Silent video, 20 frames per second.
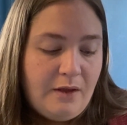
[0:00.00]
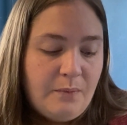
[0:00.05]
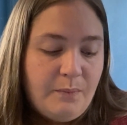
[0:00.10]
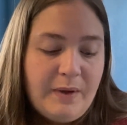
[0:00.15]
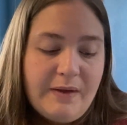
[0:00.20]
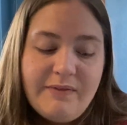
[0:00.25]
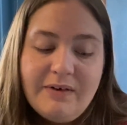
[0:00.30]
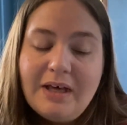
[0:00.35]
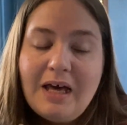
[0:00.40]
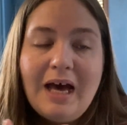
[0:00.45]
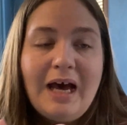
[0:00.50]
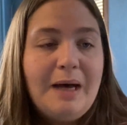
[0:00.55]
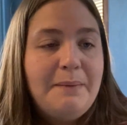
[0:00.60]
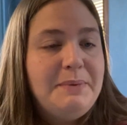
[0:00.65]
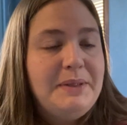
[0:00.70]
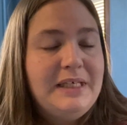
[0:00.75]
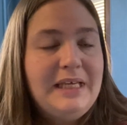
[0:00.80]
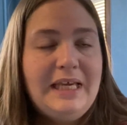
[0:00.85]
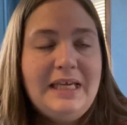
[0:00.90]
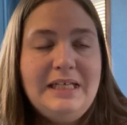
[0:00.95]
We have a
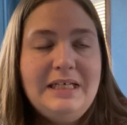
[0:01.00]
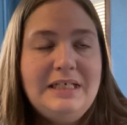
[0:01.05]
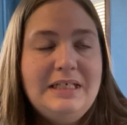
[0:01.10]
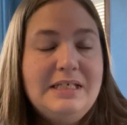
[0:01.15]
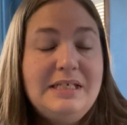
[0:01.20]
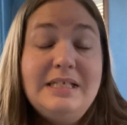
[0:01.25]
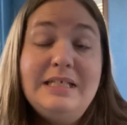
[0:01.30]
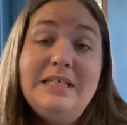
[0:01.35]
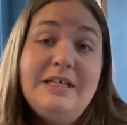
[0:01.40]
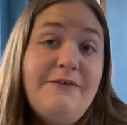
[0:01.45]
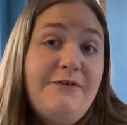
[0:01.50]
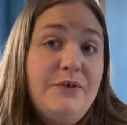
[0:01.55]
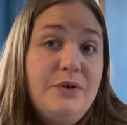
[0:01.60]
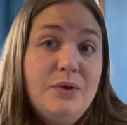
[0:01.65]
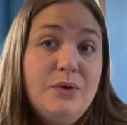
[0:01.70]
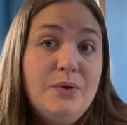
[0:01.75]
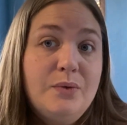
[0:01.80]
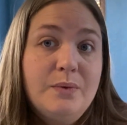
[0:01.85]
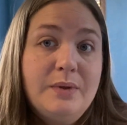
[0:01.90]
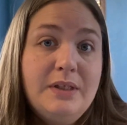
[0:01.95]
complicated and
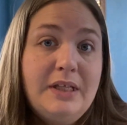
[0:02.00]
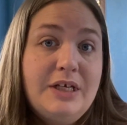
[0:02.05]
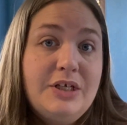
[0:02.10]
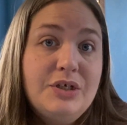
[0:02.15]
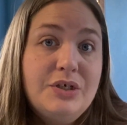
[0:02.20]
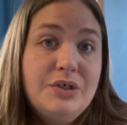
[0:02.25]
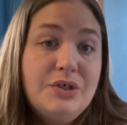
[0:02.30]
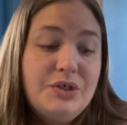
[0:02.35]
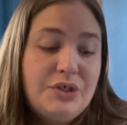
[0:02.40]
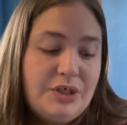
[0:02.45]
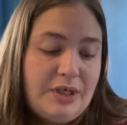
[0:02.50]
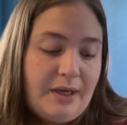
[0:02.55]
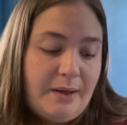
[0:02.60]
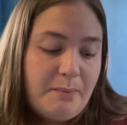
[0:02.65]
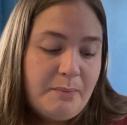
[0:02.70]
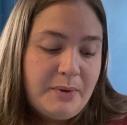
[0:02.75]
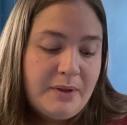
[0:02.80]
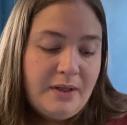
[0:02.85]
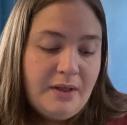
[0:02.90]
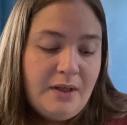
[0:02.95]
difficult
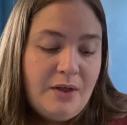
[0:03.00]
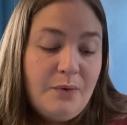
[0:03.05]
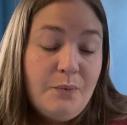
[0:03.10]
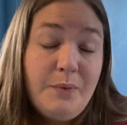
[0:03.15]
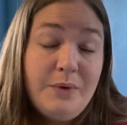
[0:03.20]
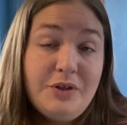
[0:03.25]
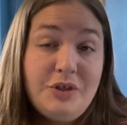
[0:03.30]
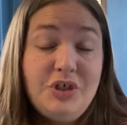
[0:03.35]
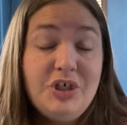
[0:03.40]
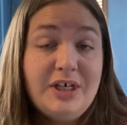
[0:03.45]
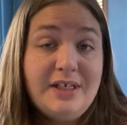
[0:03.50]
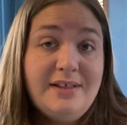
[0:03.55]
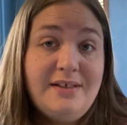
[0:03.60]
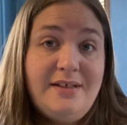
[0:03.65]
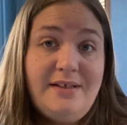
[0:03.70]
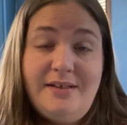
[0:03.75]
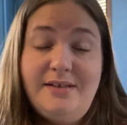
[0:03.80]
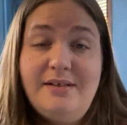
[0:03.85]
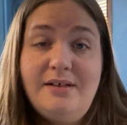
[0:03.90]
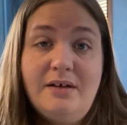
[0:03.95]
relationship with
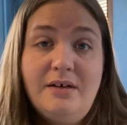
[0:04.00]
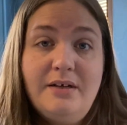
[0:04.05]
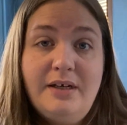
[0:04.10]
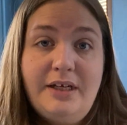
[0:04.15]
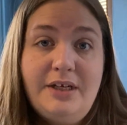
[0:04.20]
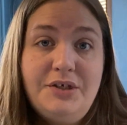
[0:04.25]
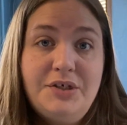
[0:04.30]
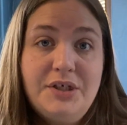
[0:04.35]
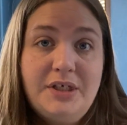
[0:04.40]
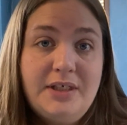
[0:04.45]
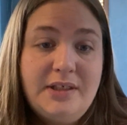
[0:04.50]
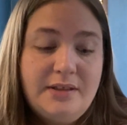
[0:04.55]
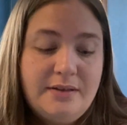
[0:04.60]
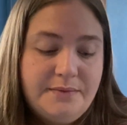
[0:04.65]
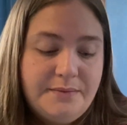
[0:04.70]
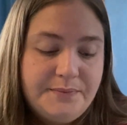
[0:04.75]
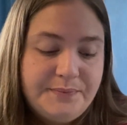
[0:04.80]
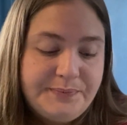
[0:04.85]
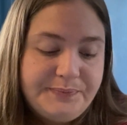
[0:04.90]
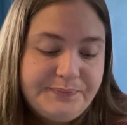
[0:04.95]
justice in our nation.
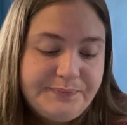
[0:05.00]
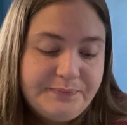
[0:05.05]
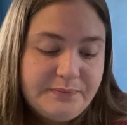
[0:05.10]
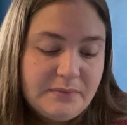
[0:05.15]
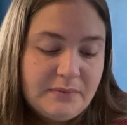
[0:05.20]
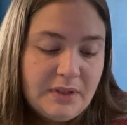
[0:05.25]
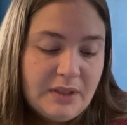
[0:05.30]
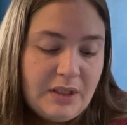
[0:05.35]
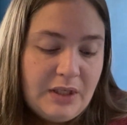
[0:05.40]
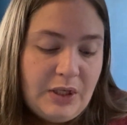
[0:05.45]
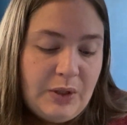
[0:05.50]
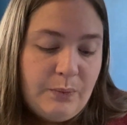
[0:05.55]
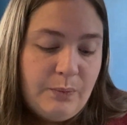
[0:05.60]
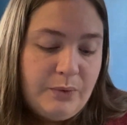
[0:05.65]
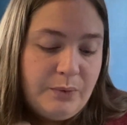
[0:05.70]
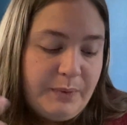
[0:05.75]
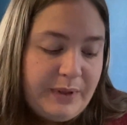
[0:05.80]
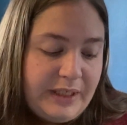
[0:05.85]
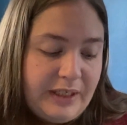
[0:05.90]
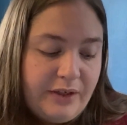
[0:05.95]

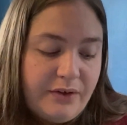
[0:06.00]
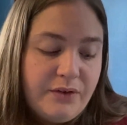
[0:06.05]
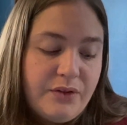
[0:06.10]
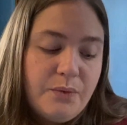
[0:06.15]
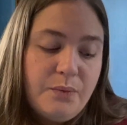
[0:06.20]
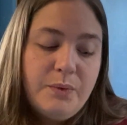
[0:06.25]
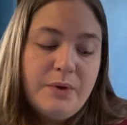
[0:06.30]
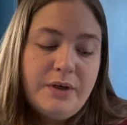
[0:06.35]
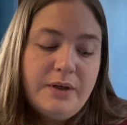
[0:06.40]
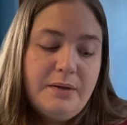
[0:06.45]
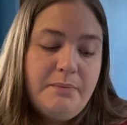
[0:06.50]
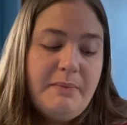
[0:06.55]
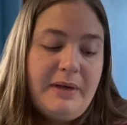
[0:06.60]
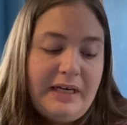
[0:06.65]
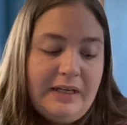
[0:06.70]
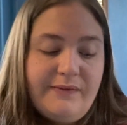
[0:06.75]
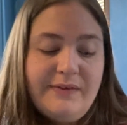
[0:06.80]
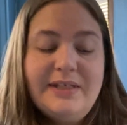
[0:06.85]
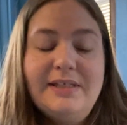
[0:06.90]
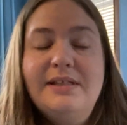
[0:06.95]
When we hear the word,
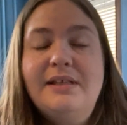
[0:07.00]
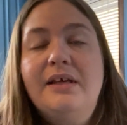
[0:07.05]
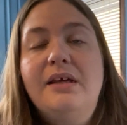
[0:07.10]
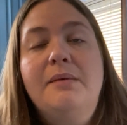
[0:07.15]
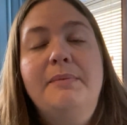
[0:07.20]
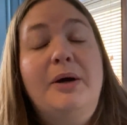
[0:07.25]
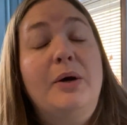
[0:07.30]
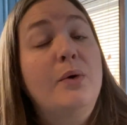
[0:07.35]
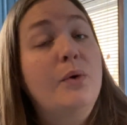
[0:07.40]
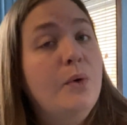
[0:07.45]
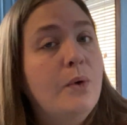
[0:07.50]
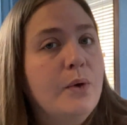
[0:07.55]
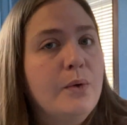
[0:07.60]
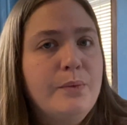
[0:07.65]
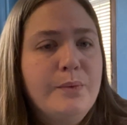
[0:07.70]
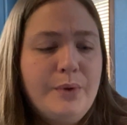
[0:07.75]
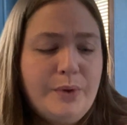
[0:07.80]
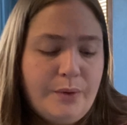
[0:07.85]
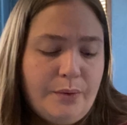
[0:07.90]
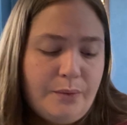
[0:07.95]
many of us think about
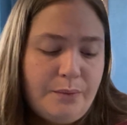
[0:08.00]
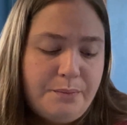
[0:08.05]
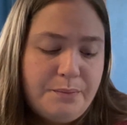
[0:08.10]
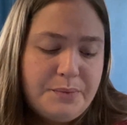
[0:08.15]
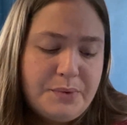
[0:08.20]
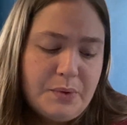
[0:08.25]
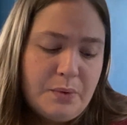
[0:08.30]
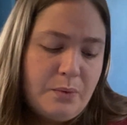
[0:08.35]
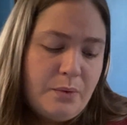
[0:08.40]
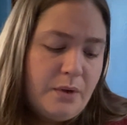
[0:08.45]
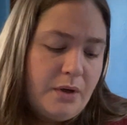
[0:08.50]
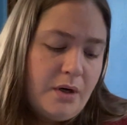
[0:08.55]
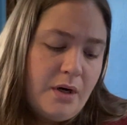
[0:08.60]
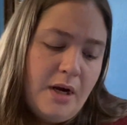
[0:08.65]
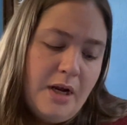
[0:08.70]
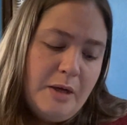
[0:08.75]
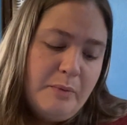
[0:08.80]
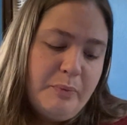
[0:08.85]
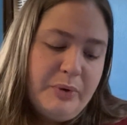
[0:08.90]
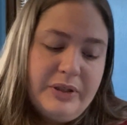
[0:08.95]
courtrooms or
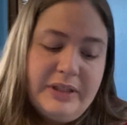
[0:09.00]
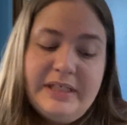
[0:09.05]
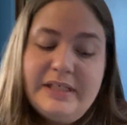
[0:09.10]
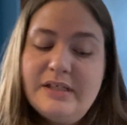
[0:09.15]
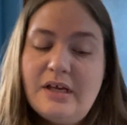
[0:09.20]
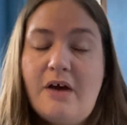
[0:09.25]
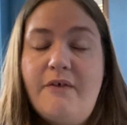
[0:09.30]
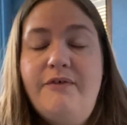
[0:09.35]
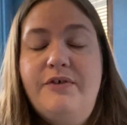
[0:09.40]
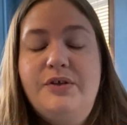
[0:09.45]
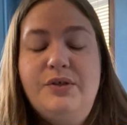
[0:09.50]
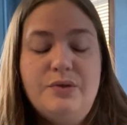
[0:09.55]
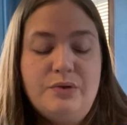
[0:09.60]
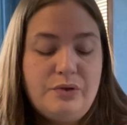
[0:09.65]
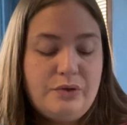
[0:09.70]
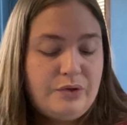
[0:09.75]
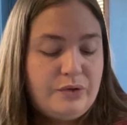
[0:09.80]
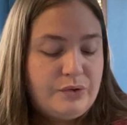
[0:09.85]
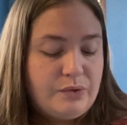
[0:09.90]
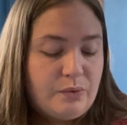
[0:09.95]
police
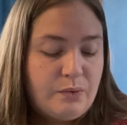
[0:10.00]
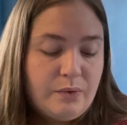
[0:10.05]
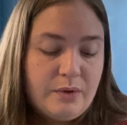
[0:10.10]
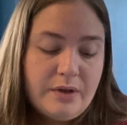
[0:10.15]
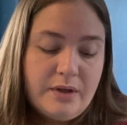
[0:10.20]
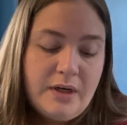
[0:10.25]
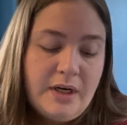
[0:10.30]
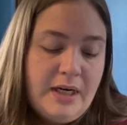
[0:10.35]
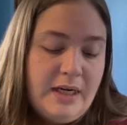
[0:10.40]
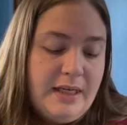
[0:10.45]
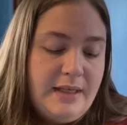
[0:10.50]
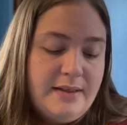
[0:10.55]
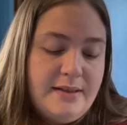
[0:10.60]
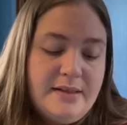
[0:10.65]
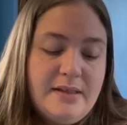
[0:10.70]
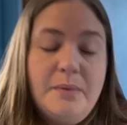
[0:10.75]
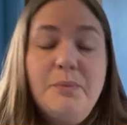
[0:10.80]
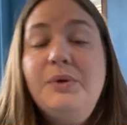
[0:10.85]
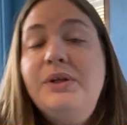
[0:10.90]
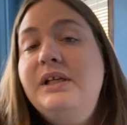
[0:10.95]
officers or
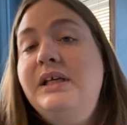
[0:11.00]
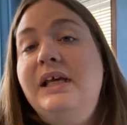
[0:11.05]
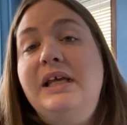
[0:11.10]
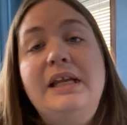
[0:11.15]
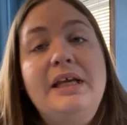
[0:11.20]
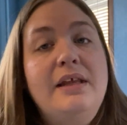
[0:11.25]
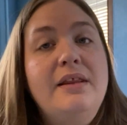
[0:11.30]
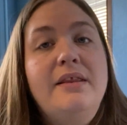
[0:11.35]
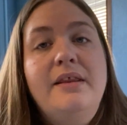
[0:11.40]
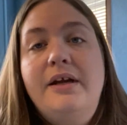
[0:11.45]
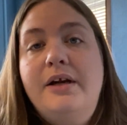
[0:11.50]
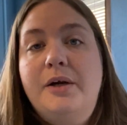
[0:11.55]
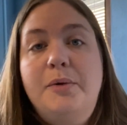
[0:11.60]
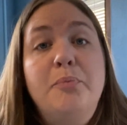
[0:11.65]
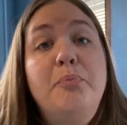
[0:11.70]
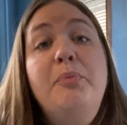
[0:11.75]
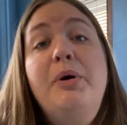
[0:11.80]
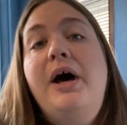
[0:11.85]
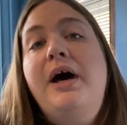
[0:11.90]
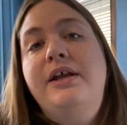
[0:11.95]
someone getting their
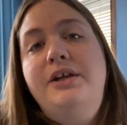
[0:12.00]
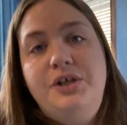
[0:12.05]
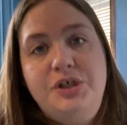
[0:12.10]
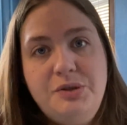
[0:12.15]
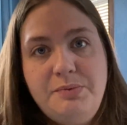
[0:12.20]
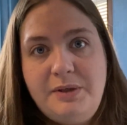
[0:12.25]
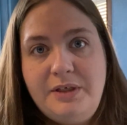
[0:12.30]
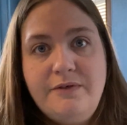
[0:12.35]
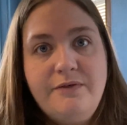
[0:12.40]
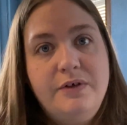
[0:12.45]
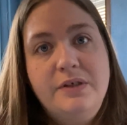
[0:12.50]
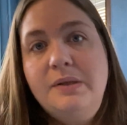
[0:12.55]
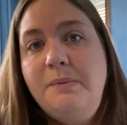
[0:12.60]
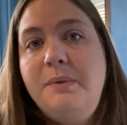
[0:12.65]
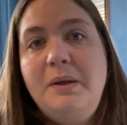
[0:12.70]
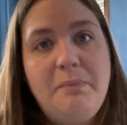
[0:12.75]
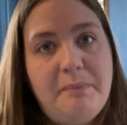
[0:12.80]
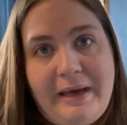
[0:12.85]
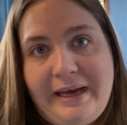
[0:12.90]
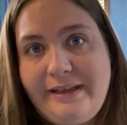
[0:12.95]
punishment for
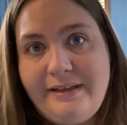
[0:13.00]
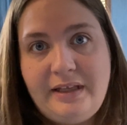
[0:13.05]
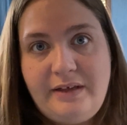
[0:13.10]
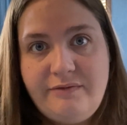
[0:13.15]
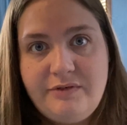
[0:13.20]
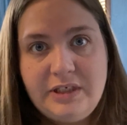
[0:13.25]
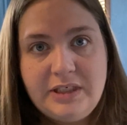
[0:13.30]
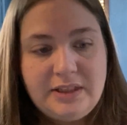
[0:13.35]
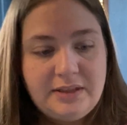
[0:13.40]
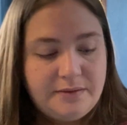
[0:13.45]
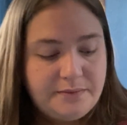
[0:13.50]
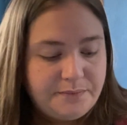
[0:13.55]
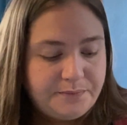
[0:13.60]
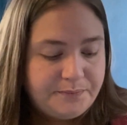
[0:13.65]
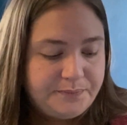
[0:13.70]
something bad they've done.